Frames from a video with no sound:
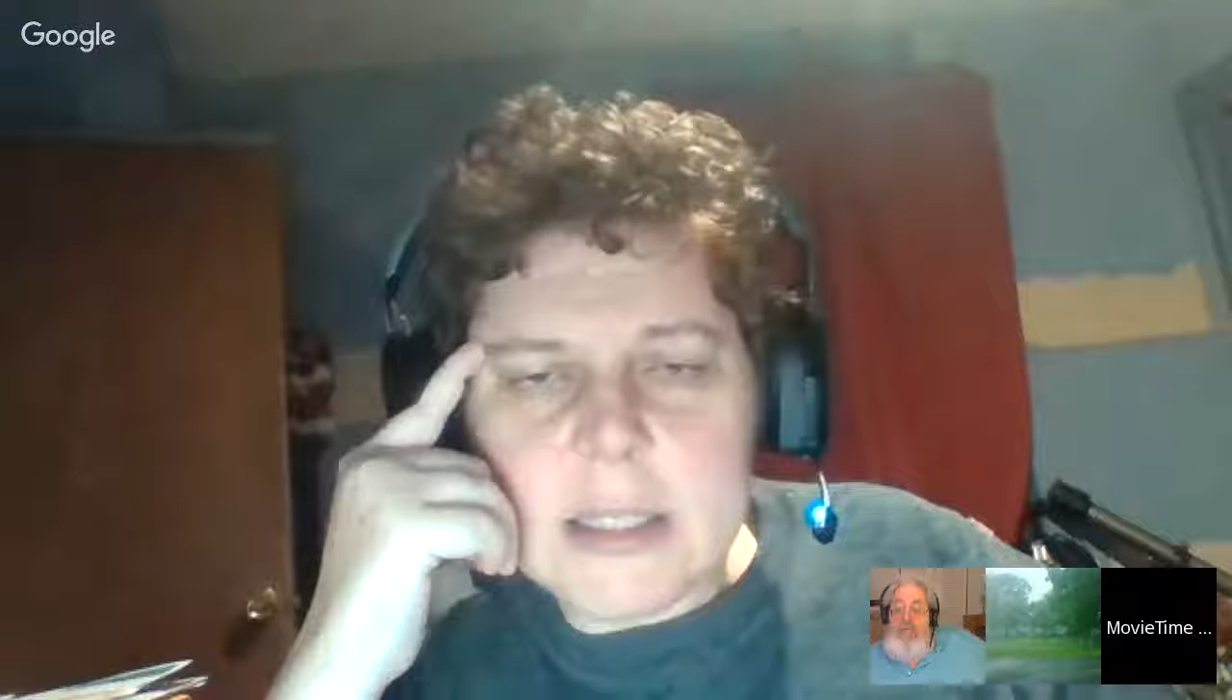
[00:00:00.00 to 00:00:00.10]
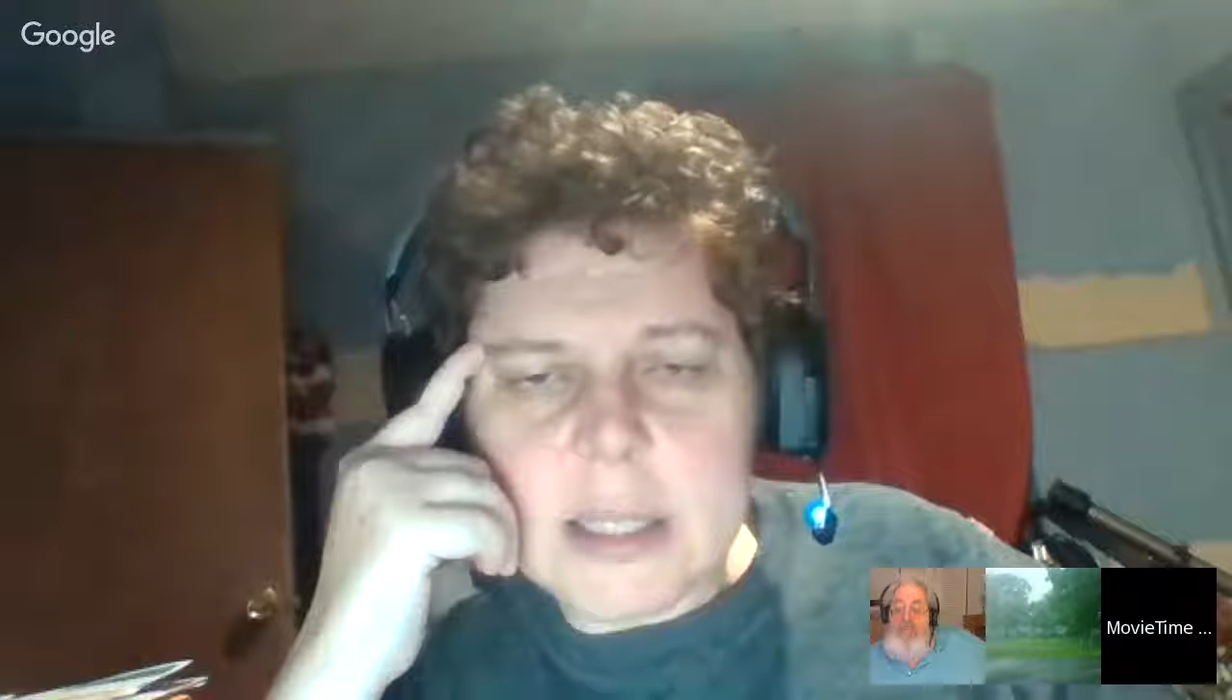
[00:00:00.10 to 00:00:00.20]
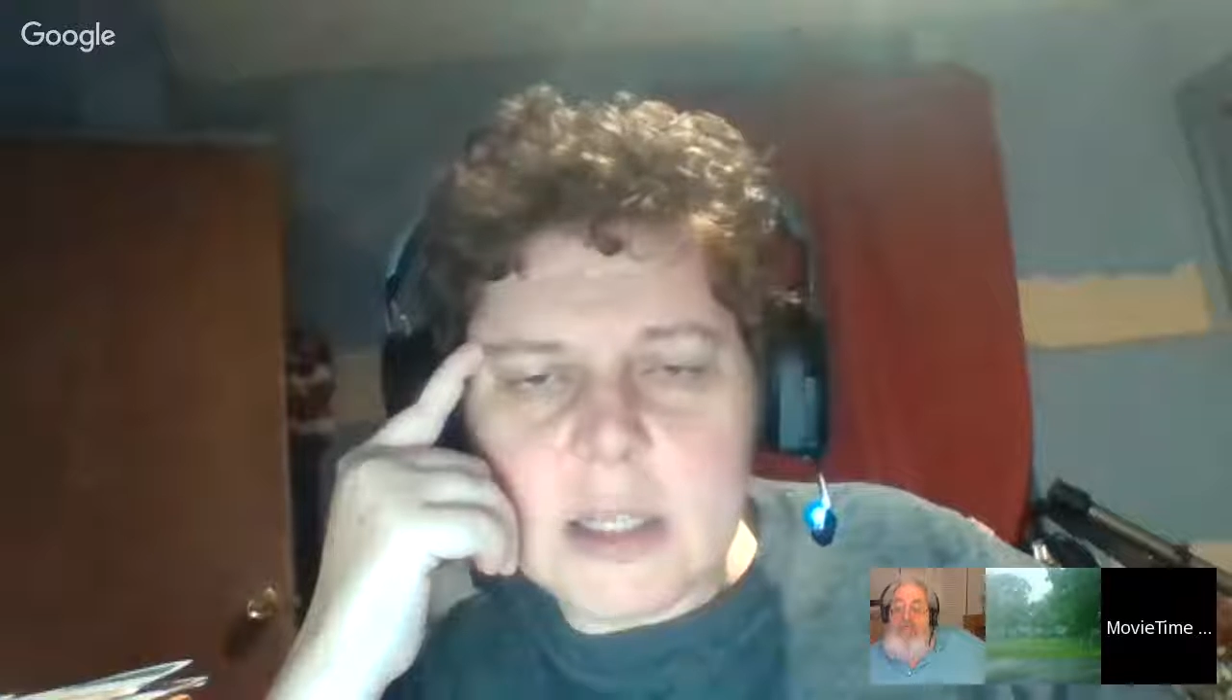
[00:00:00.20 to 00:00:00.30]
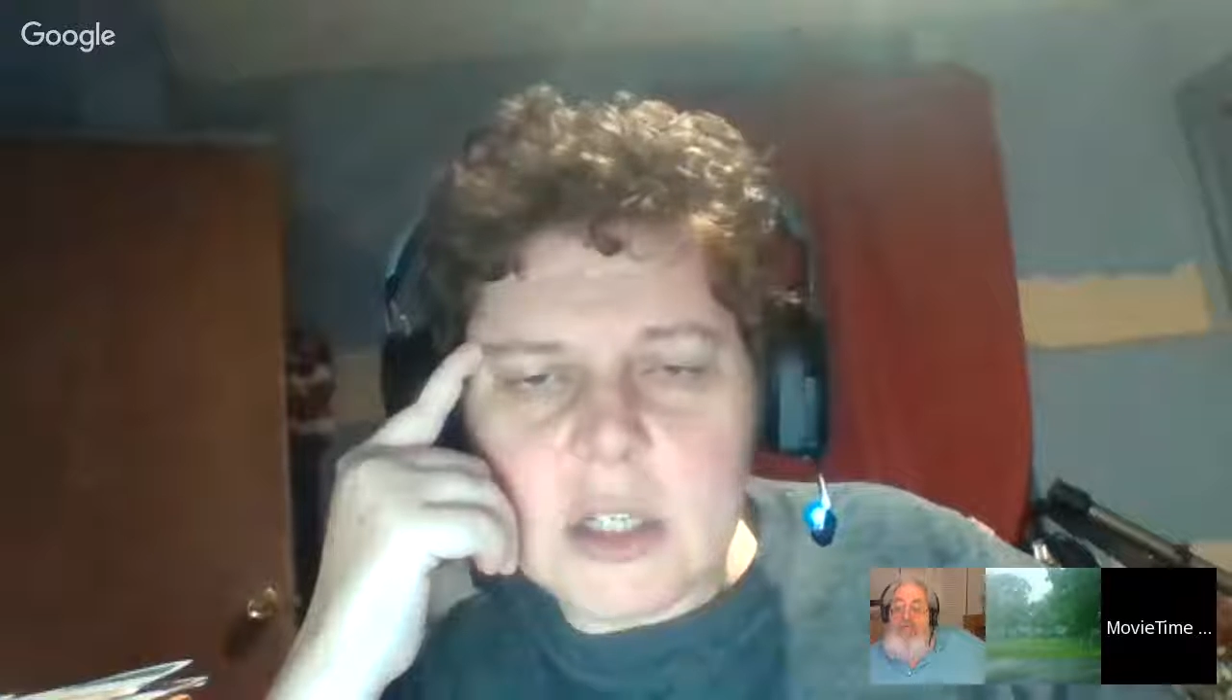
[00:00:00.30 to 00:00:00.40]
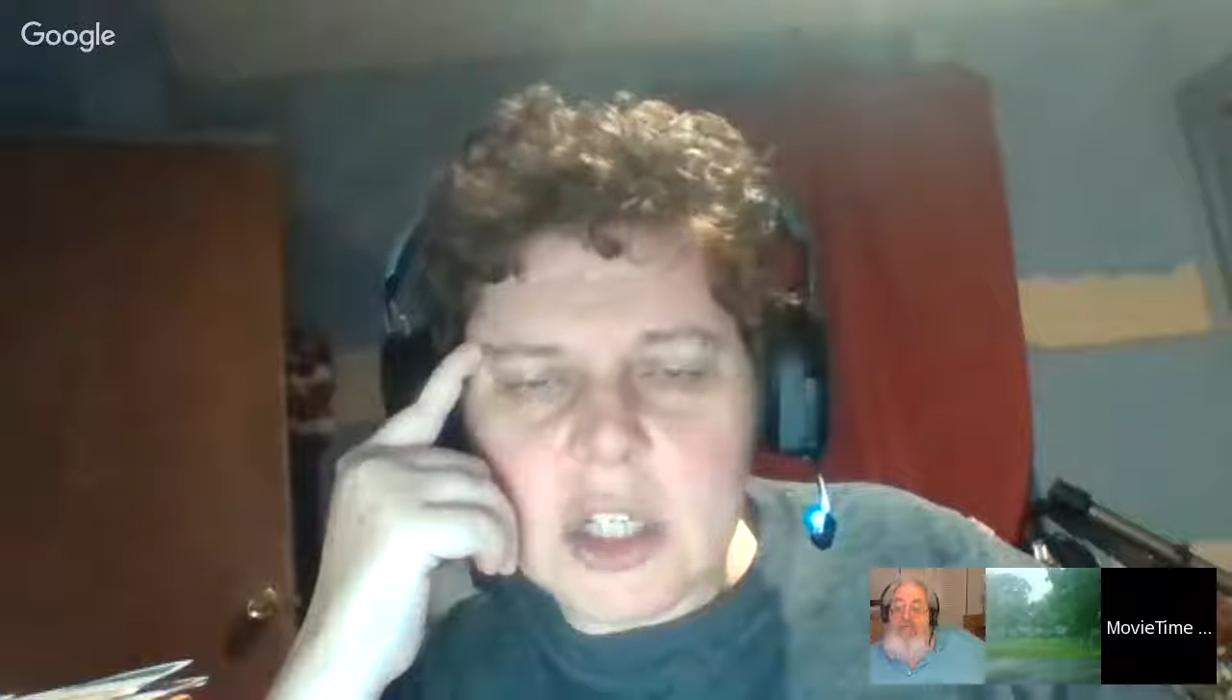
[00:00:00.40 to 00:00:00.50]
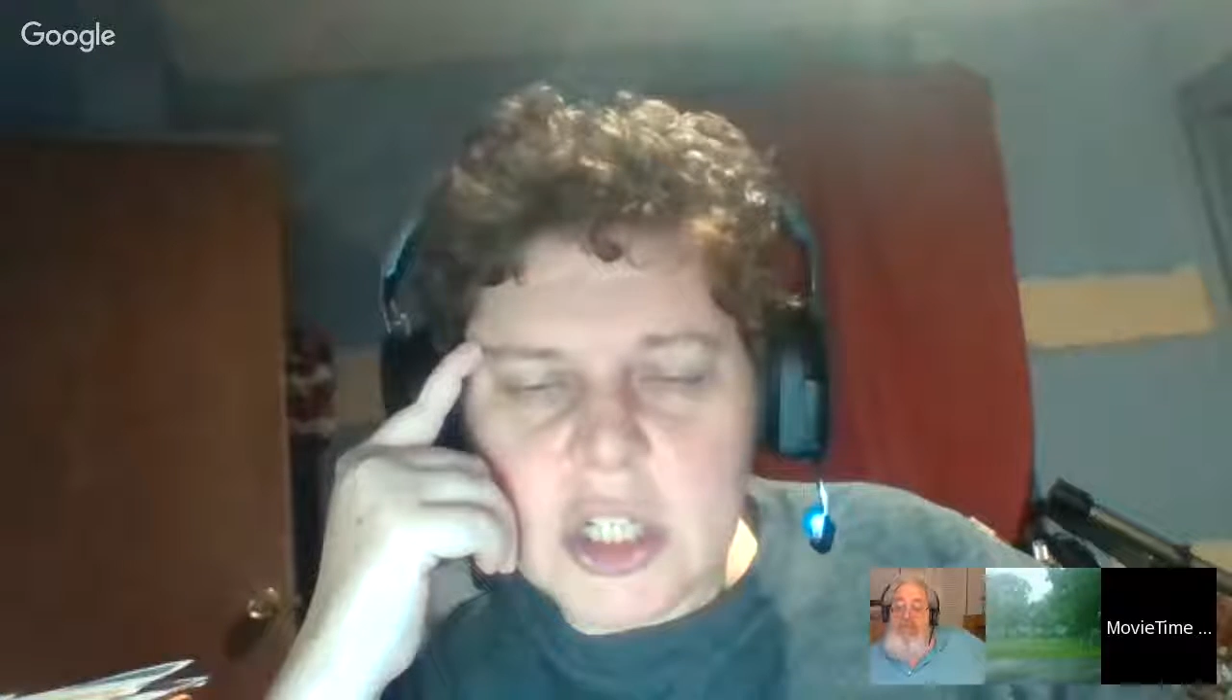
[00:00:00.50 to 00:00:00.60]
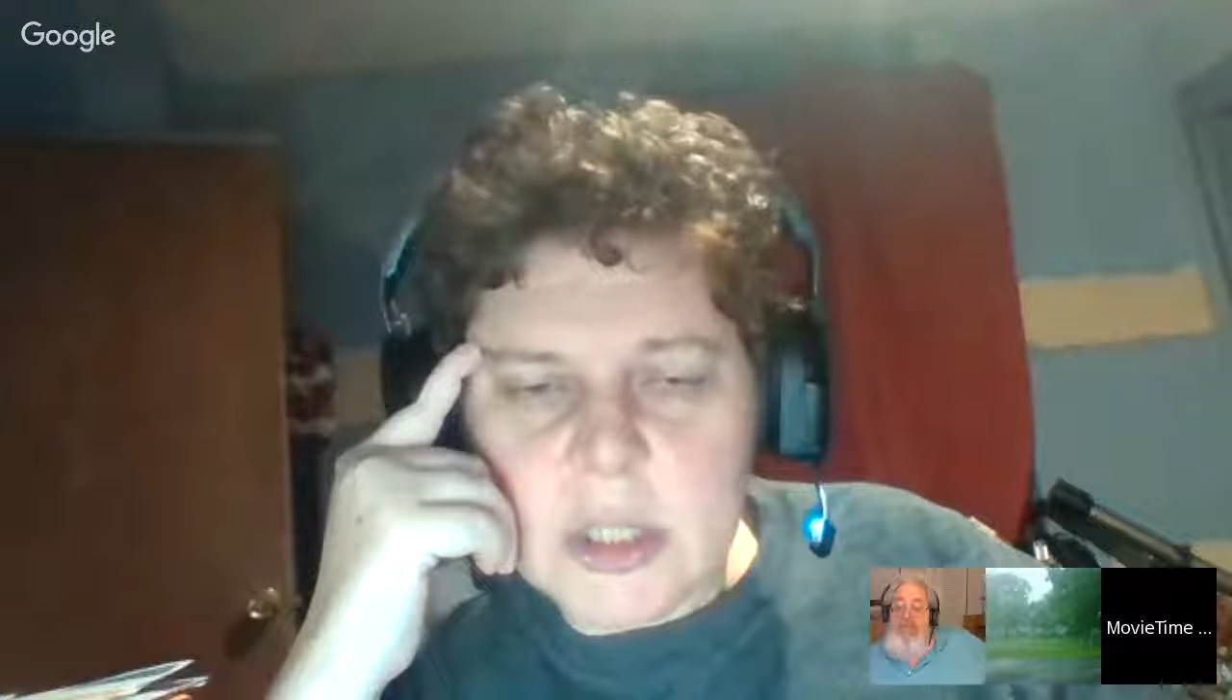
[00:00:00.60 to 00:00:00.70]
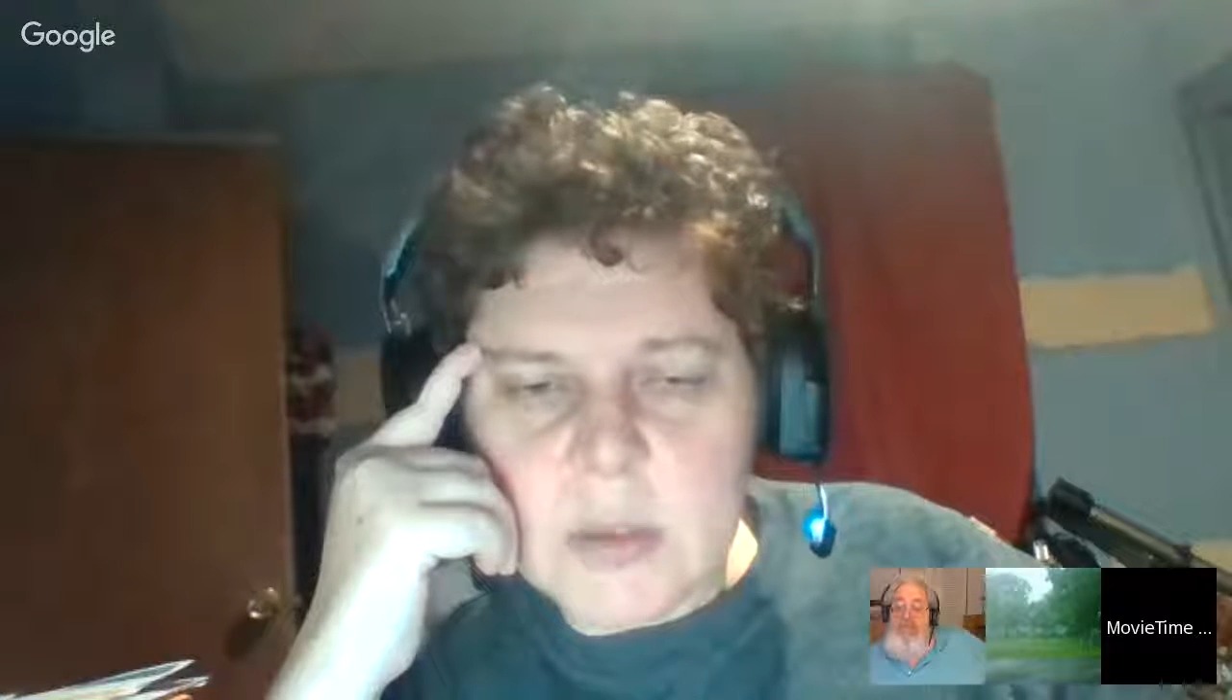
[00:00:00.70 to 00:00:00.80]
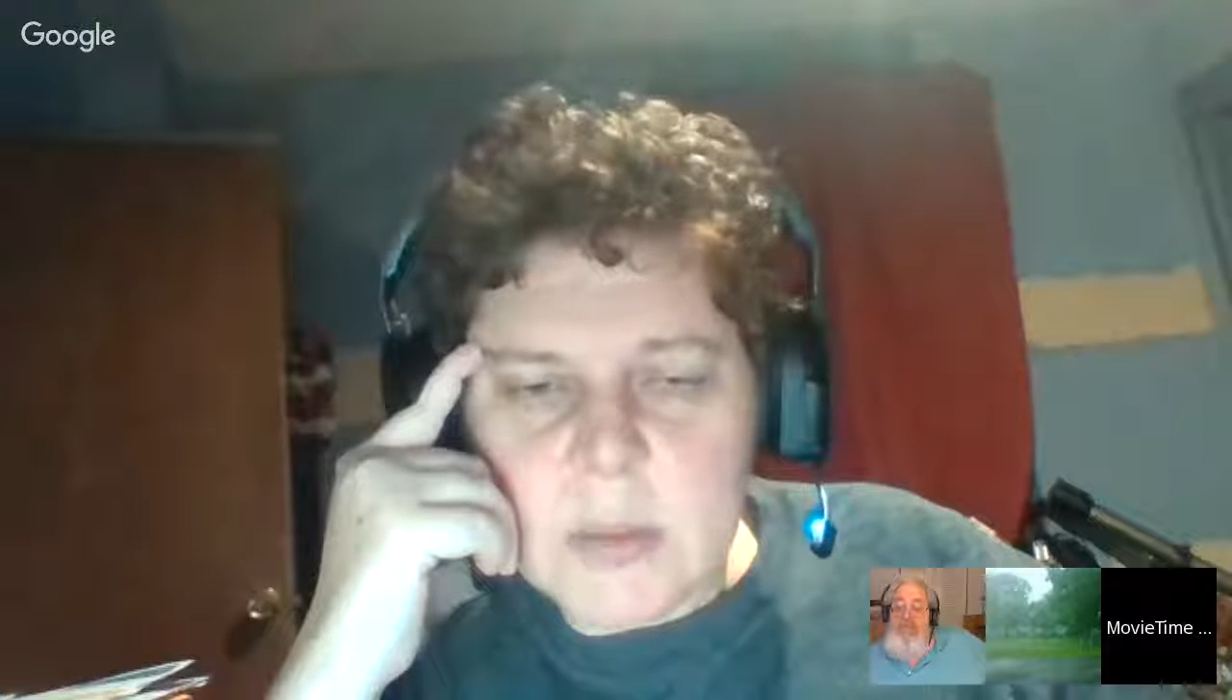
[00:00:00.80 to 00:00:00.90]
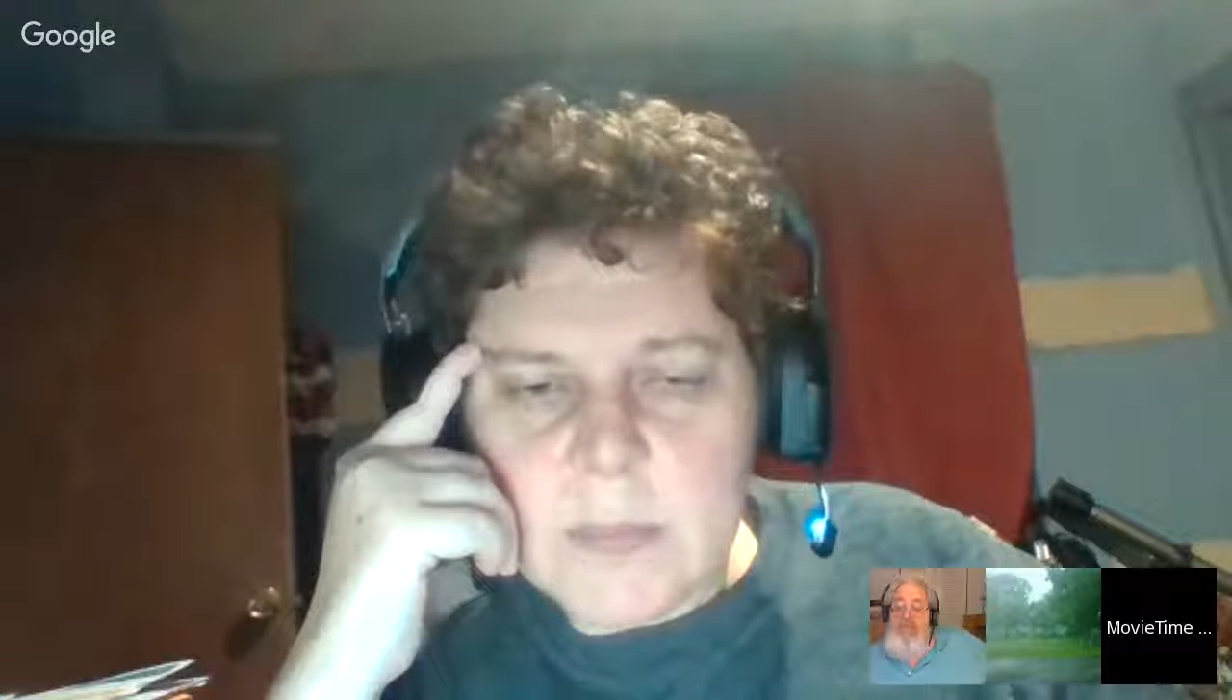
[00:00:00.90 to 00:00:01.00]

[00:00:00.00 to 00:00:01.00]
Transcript: thing to do.